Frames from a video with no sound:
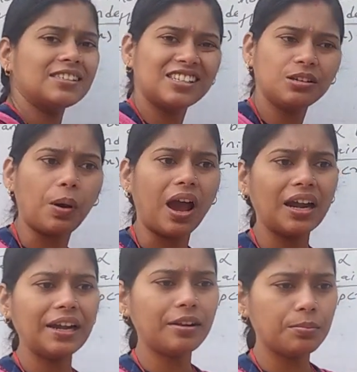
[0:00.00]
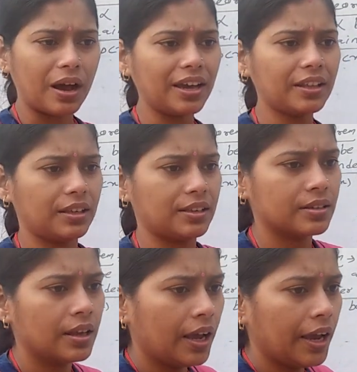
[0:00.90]
is divided by this,
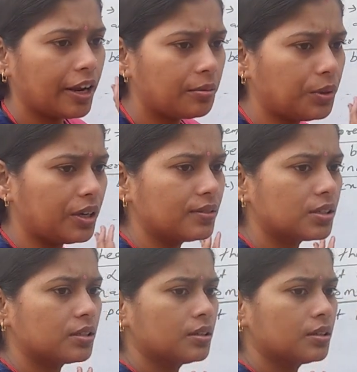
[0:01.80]
it means